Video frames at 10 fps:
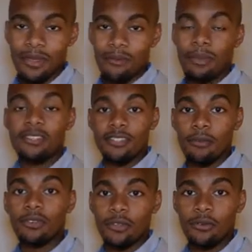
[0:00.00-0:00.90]
But
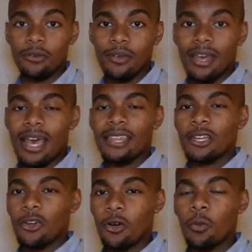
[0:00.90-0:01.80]
some do. And the
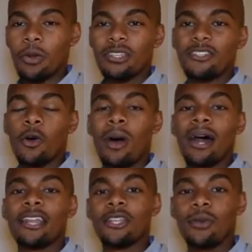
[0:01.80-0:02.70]
good ones know how
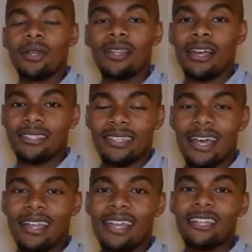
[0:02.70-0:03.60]
to utilize
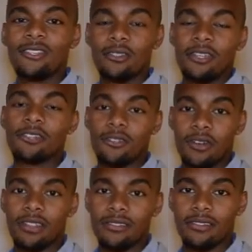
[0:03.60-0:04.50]
that to their
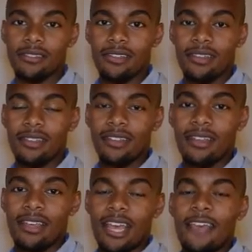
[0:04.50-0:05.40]
strengths.
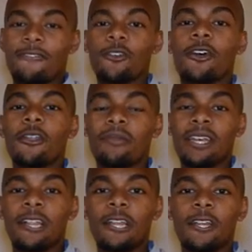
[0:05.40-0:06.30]
If you're going to be
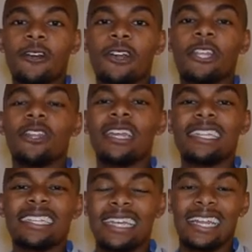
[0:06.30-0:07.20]
a leader, you need
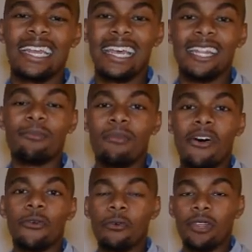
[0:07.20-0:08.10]
to get in the
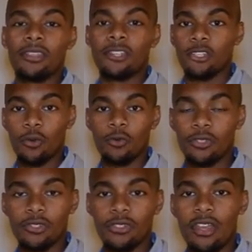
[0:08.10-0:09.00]
mud with the
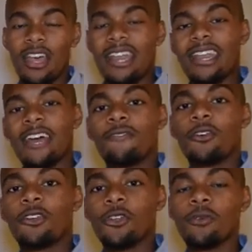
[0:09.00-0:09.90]
soldiers. Never